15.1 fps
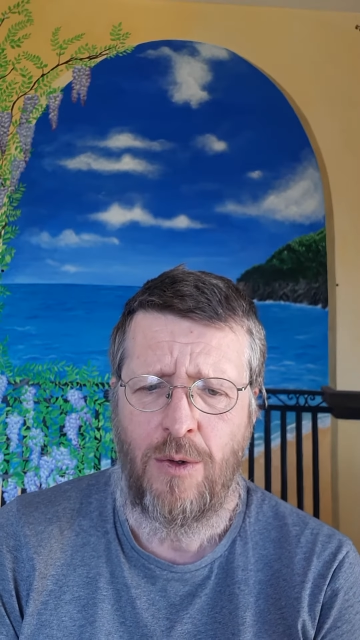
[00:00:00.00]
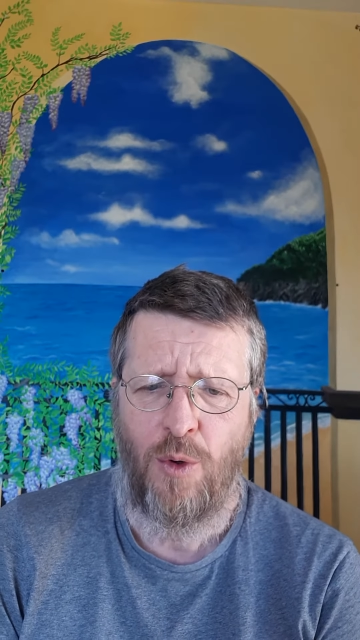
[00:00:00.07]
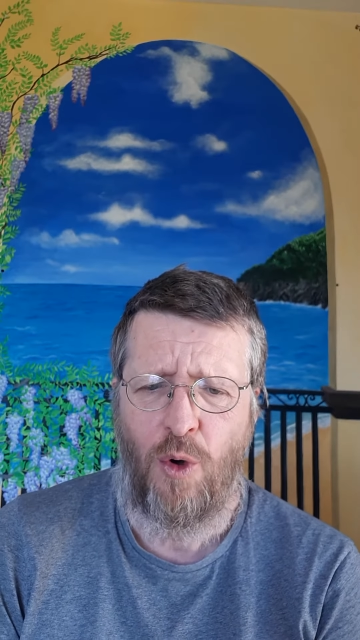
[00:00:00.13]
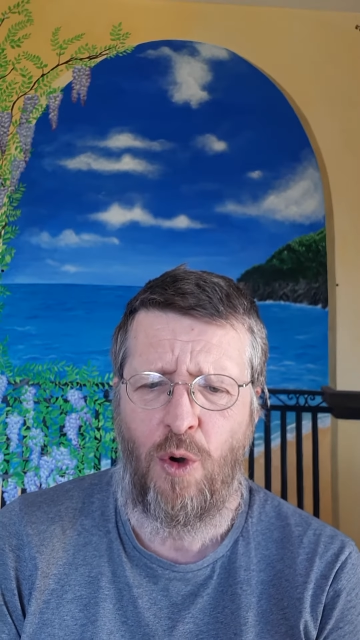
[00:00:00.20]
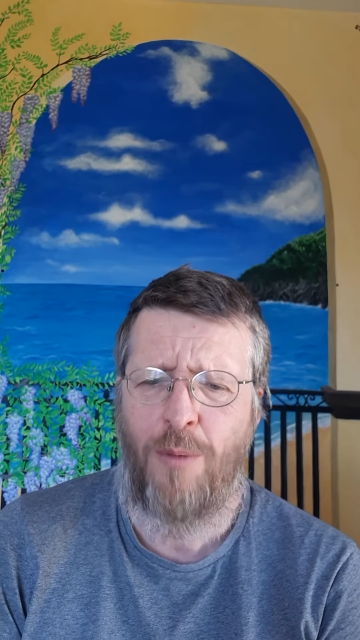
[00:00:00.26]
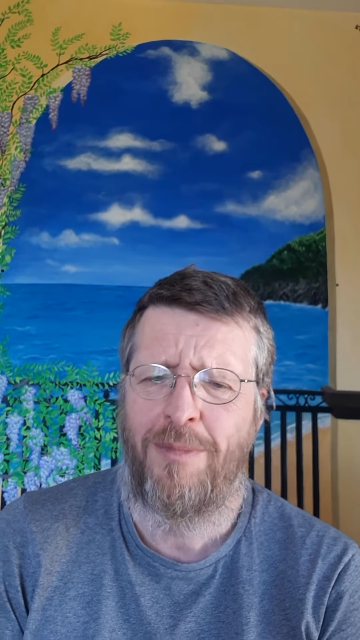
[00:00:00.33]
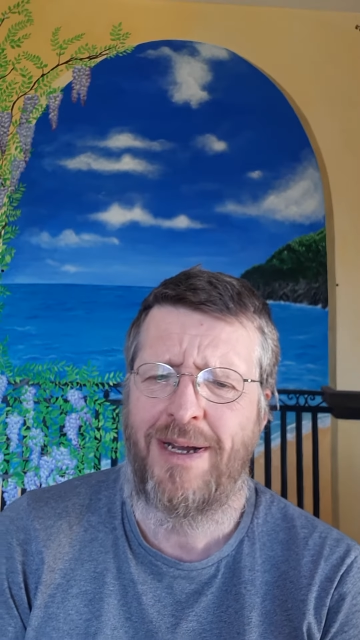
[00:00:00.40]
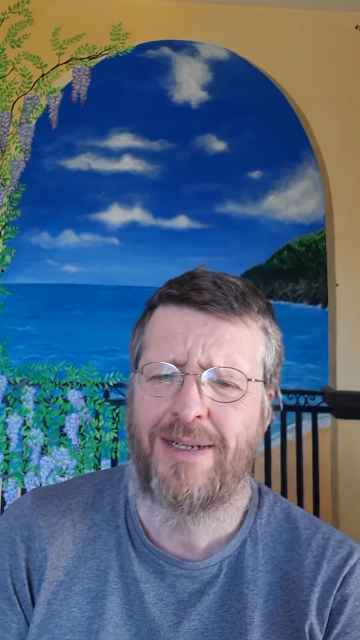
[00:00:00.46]

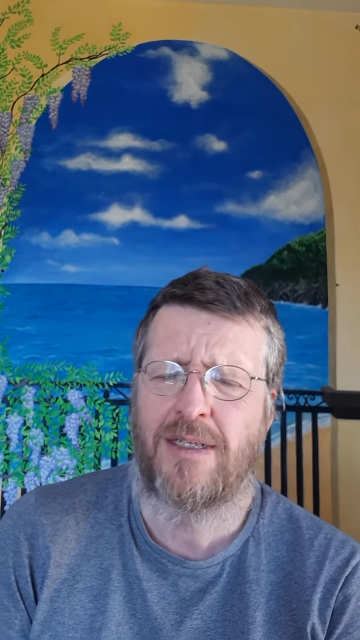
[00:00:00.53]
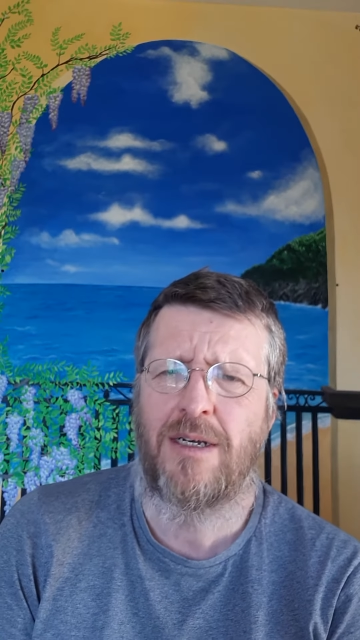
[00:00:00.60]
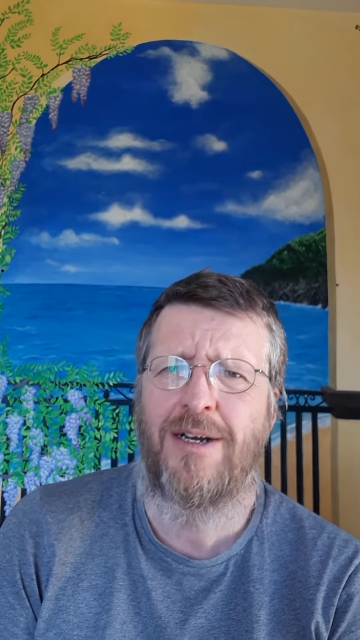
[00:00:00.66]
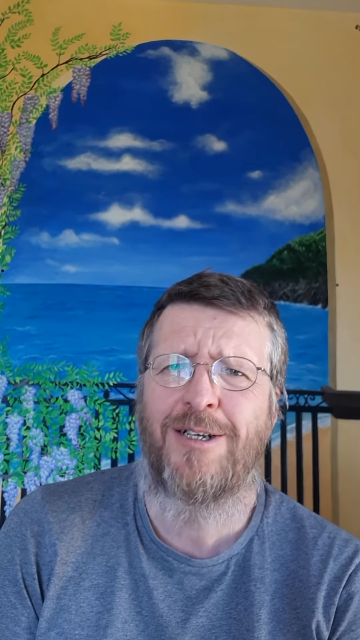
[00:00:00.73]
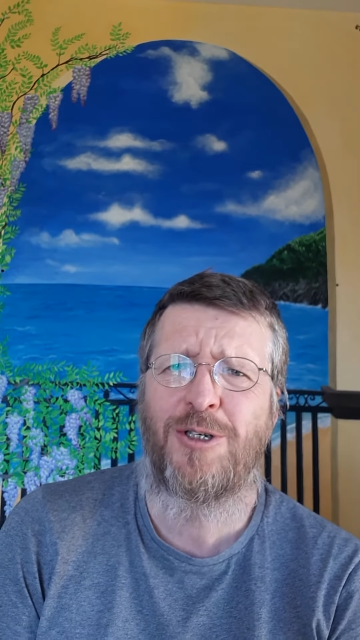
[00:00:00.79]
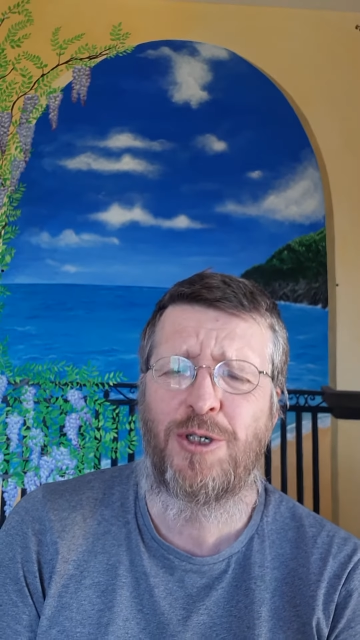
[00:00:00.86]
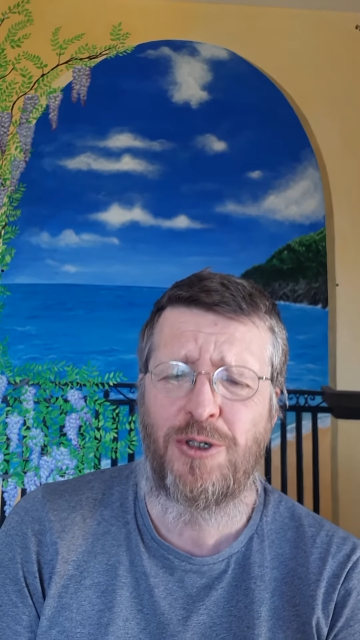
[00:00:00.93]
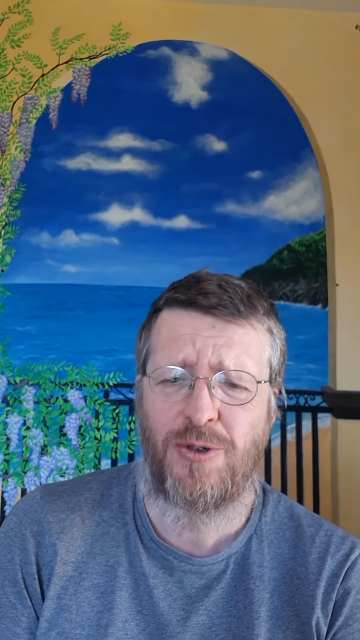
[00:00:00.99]
Or might
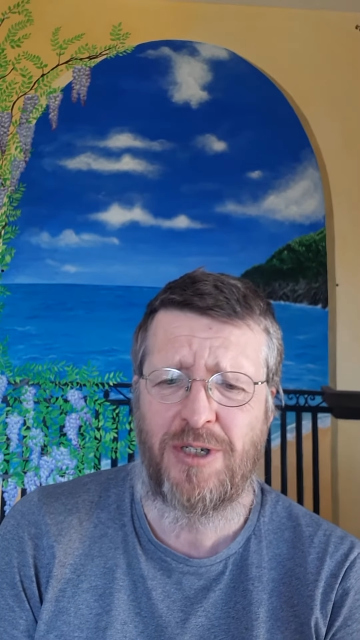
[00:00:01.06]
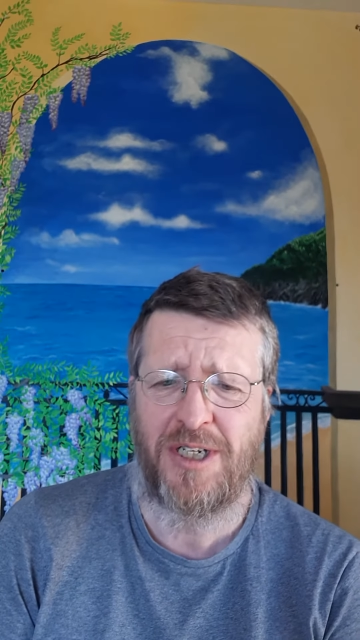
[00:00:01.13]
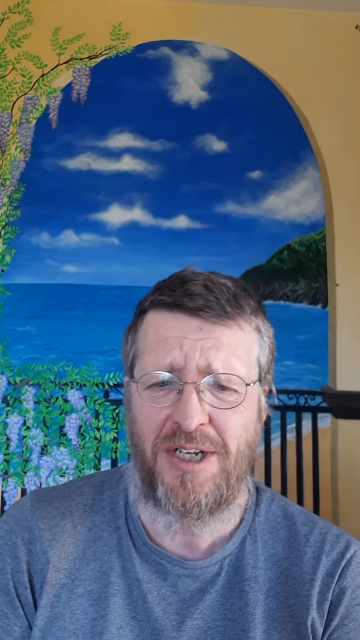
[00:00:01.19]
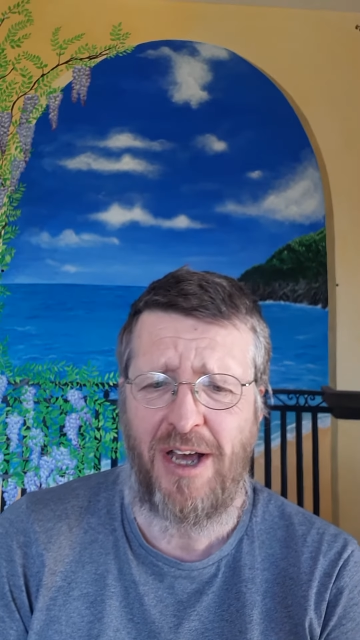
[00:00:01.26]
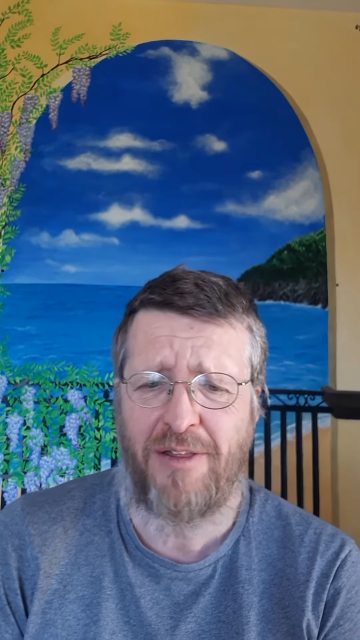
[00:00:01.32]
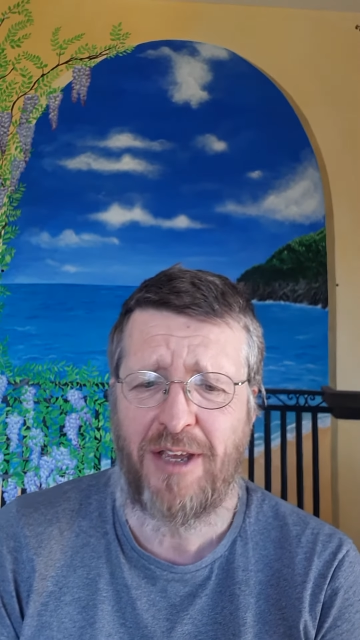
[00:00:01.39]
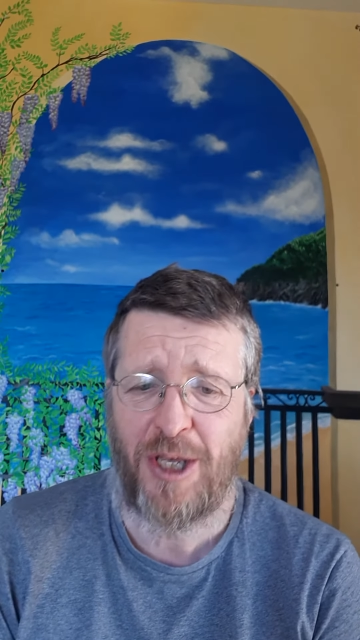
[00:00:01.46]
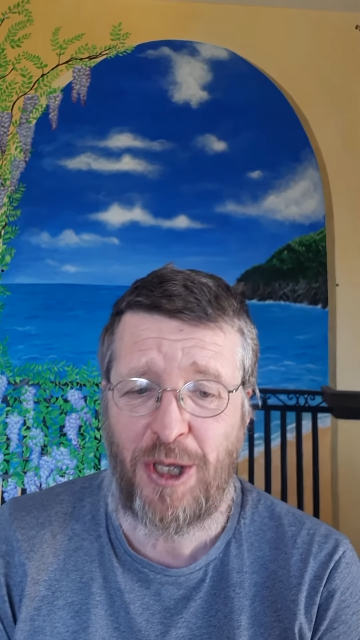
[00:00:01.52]
I choose
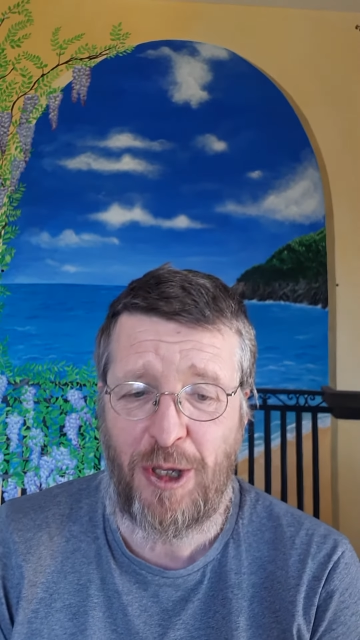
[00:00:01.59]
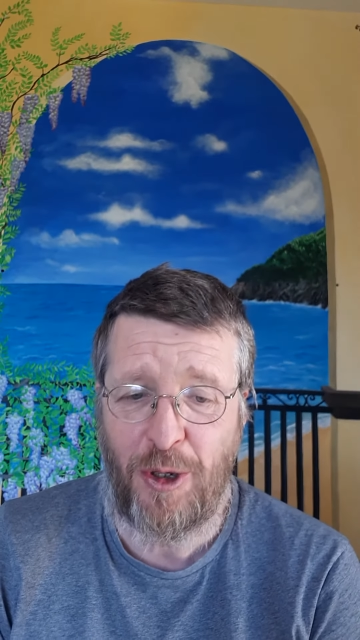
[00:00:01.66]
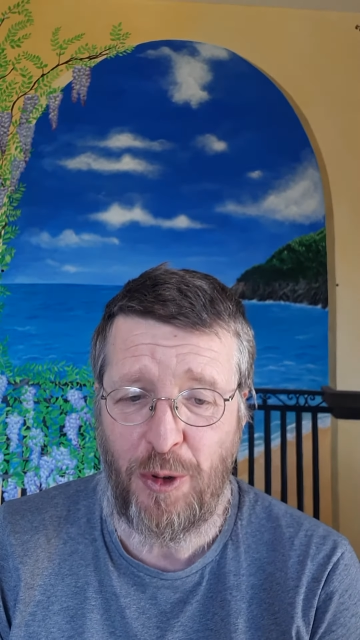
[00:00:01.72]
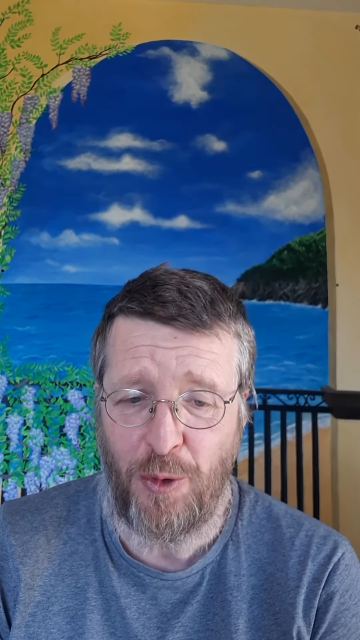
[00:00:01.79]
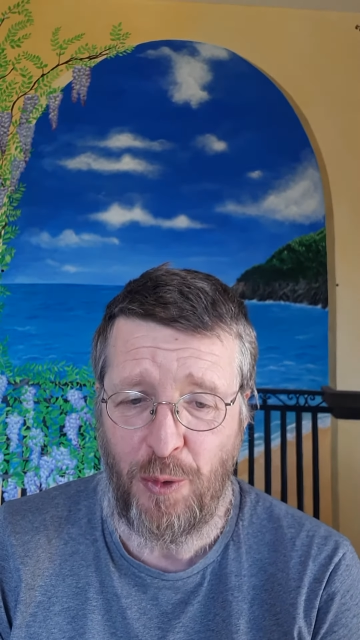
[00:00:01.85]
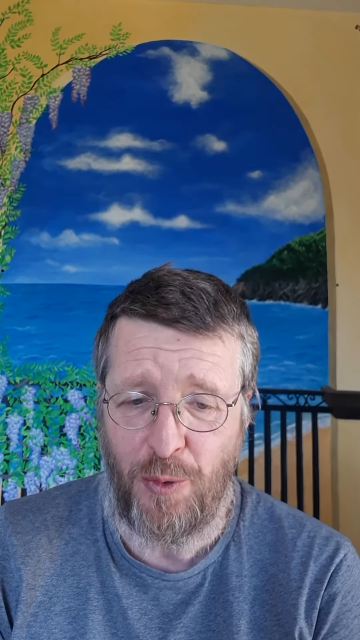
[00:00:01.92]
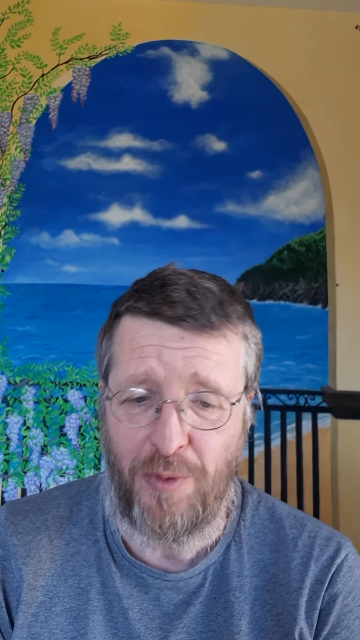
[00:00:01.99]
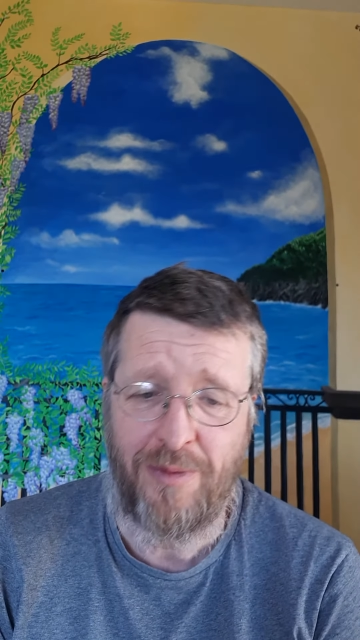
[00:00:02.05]
another
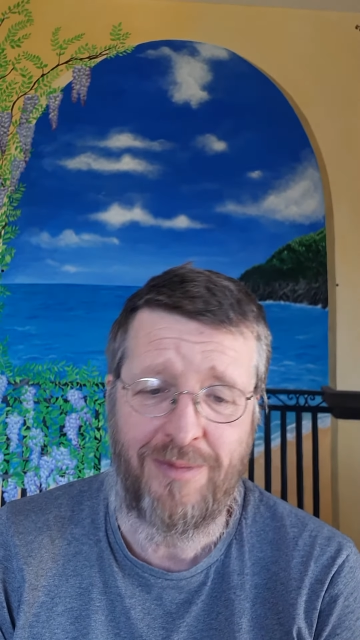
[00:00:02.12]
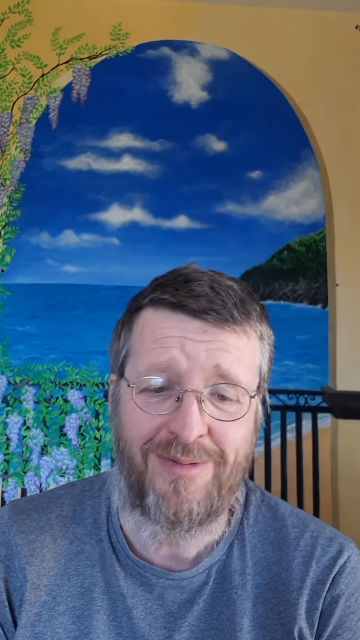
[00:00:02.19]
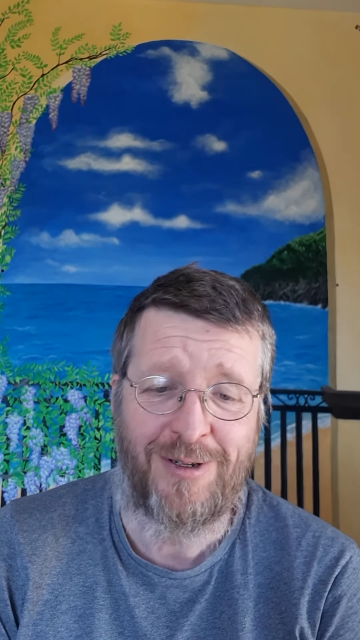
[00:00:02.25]
hue